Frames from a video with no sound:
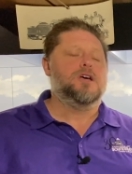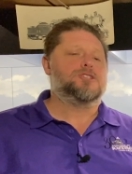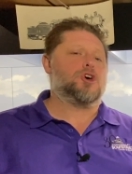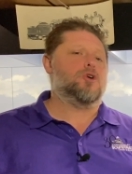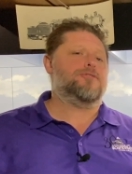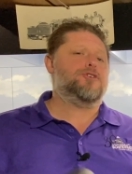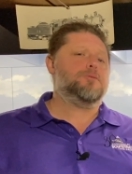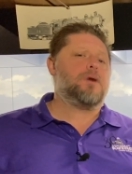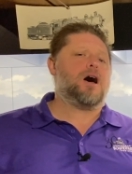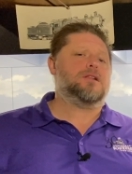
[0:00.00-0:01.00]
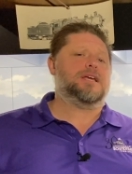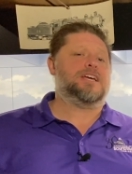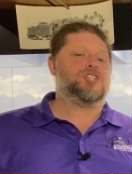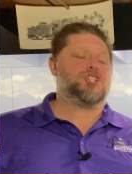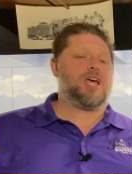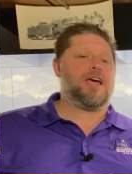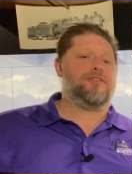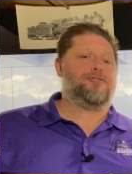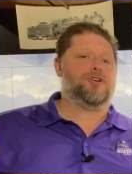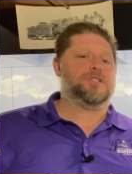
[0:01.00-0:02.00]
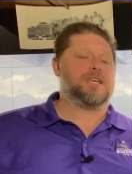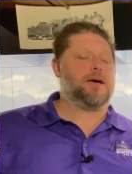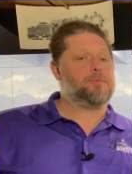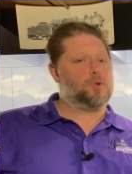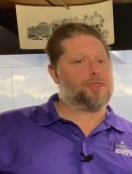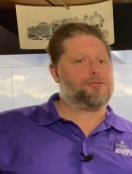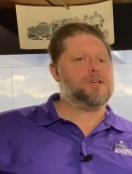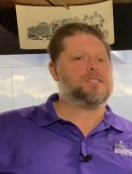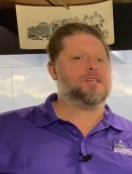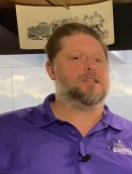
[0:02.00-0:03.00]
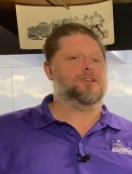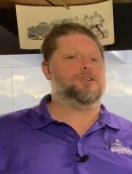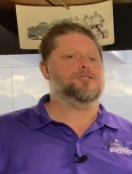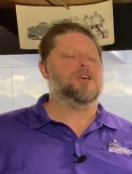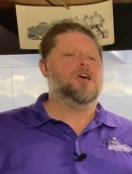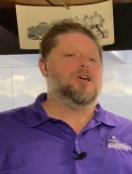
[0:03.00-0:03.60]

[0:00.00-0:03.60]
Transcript: So if you're modeling a Shay, for example, with three cylinders,